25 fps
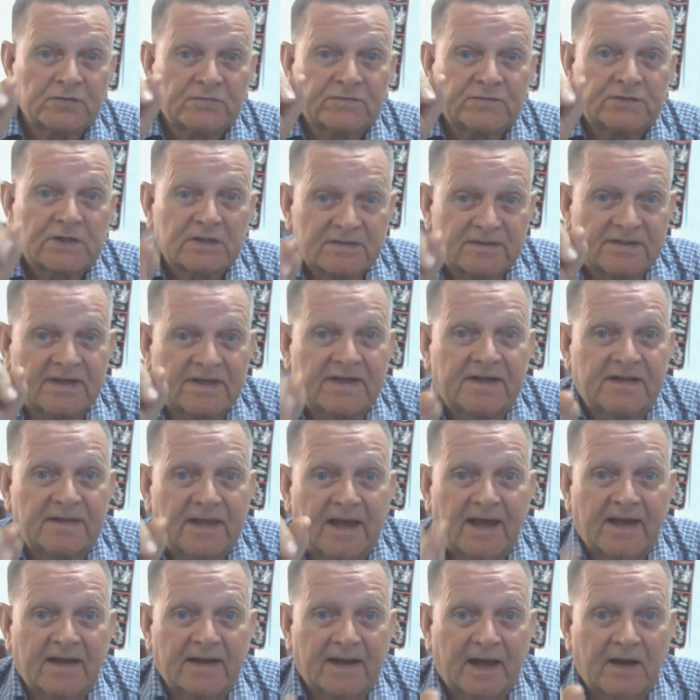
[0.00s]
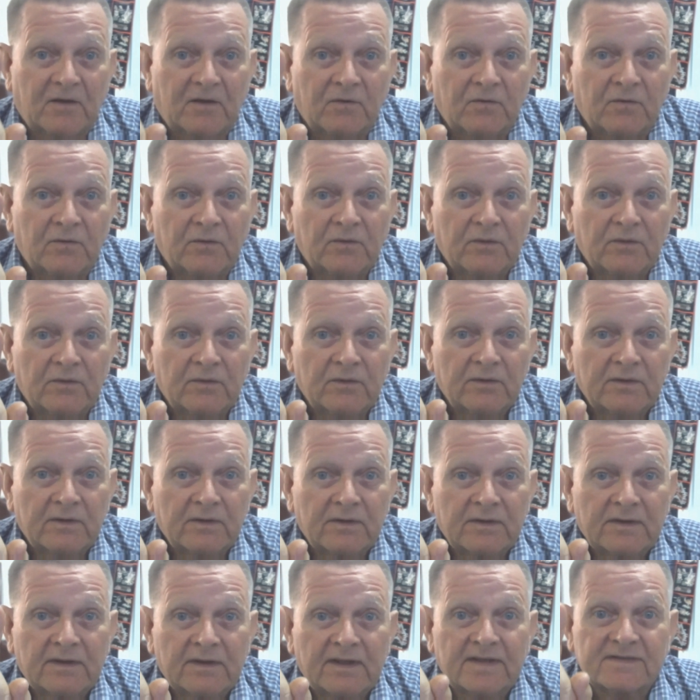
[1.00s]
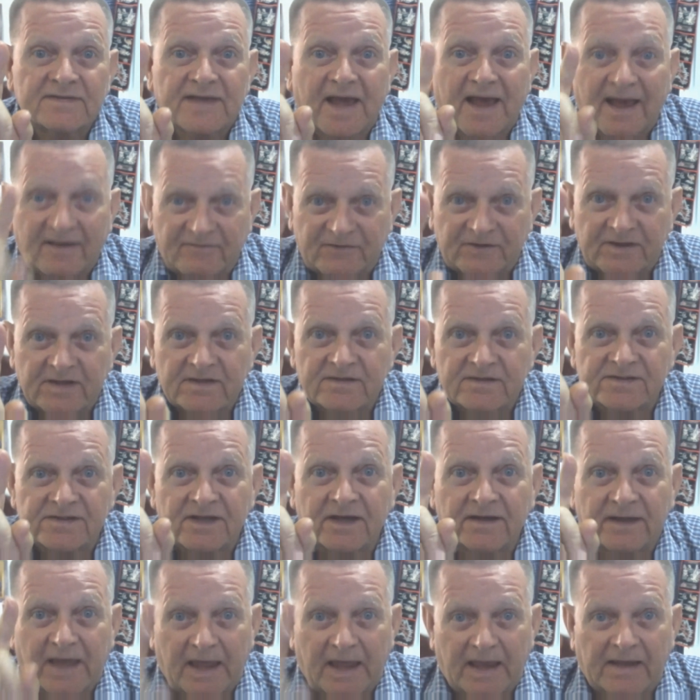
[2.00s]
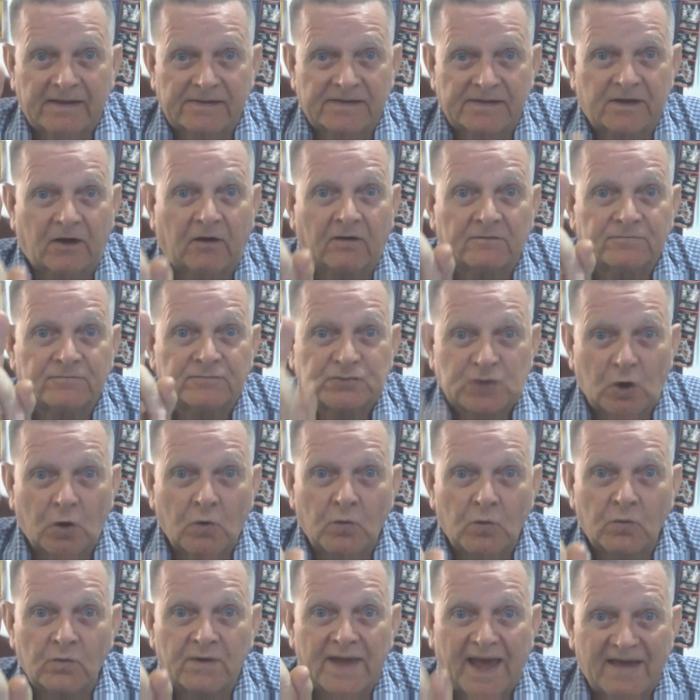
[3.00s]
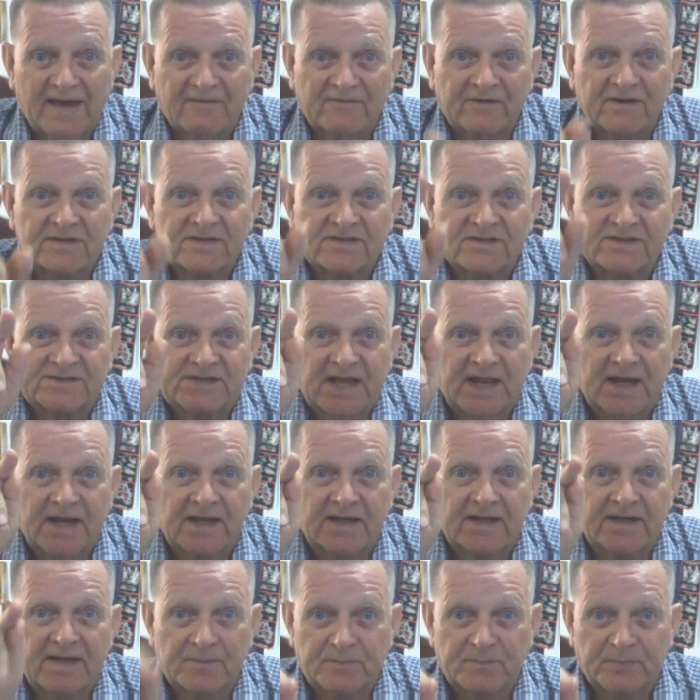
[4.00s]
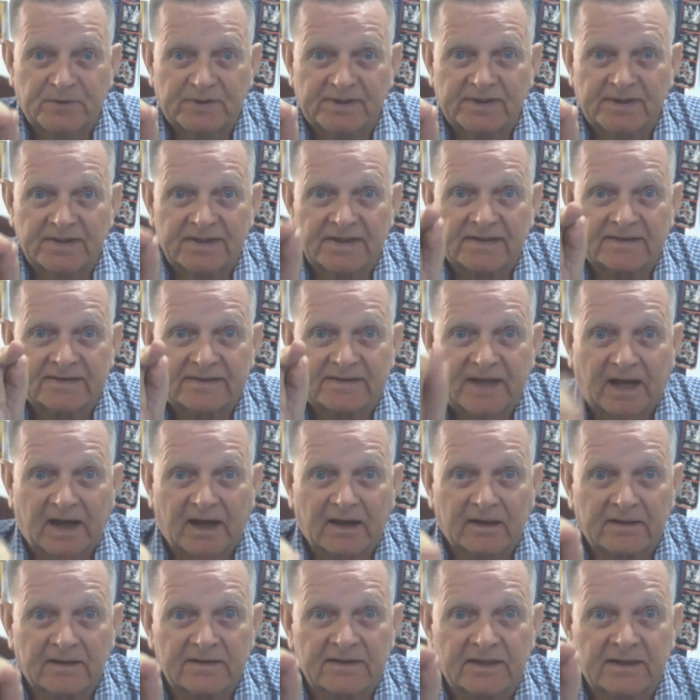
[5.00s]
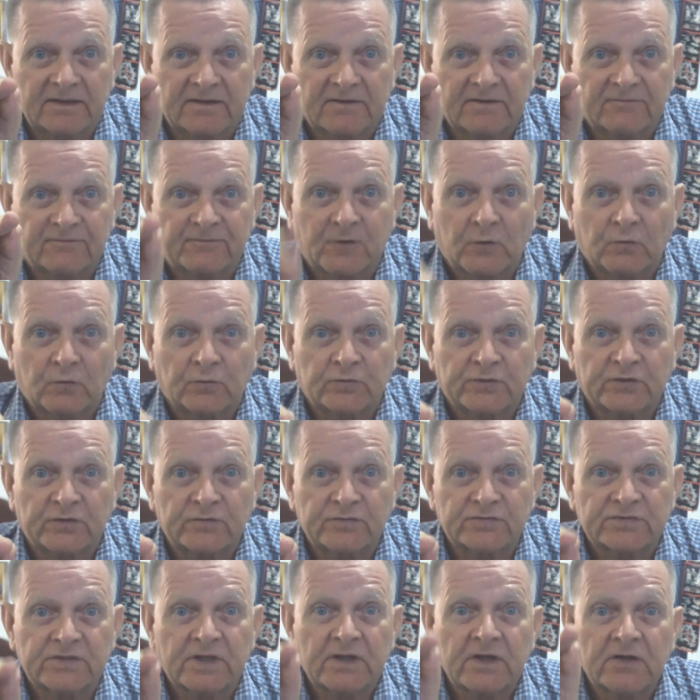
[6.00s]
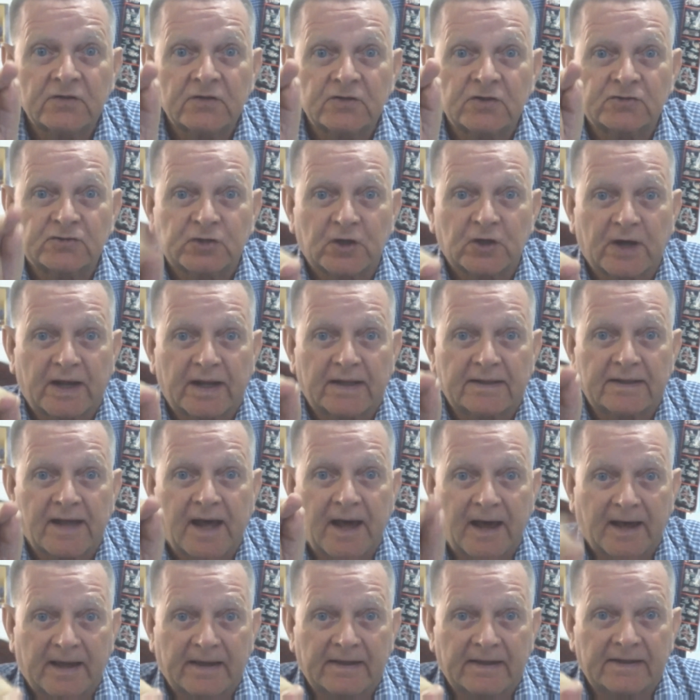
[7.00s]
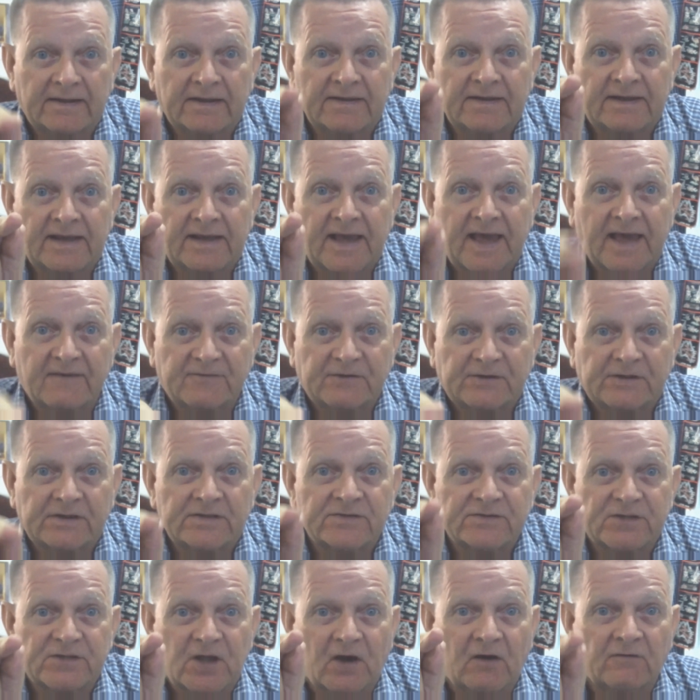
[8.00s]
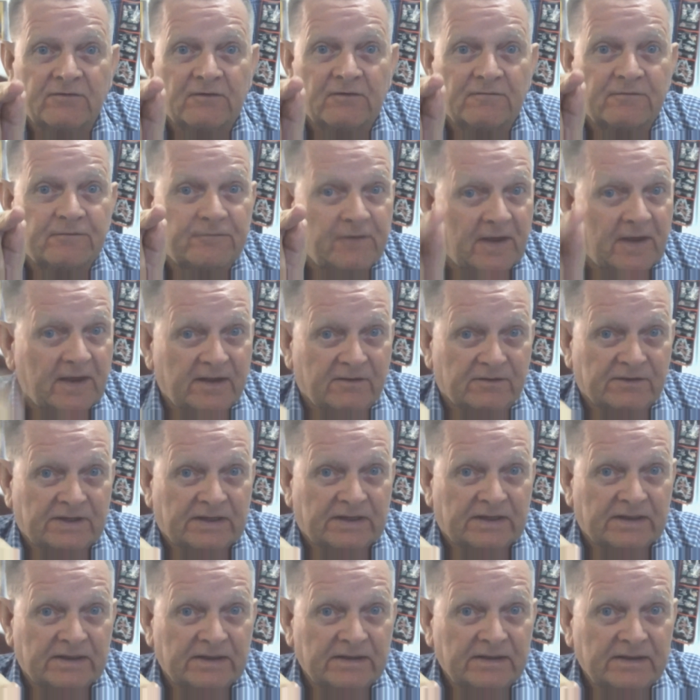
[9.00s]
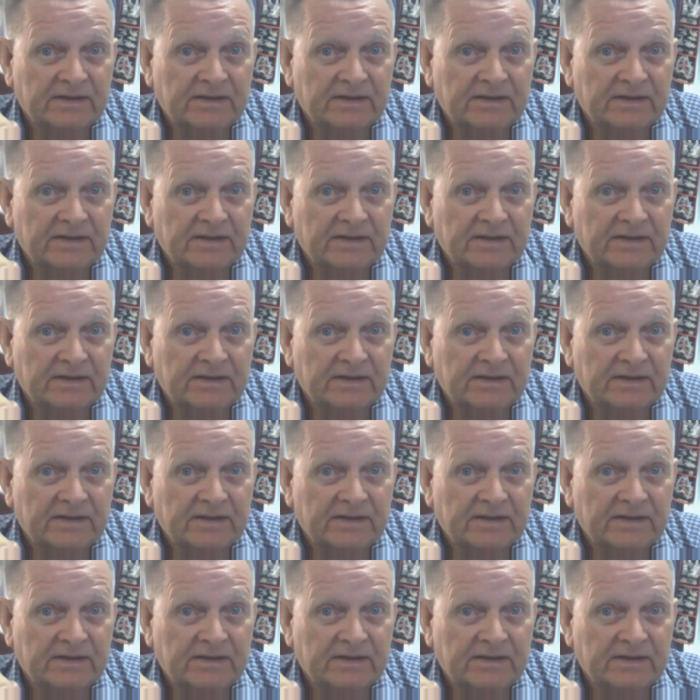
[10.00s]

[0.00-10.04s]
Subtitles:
you've just seen there now is evidence again of Joan Evans deliberately darkening the photos to try to hide the evidence of fakery.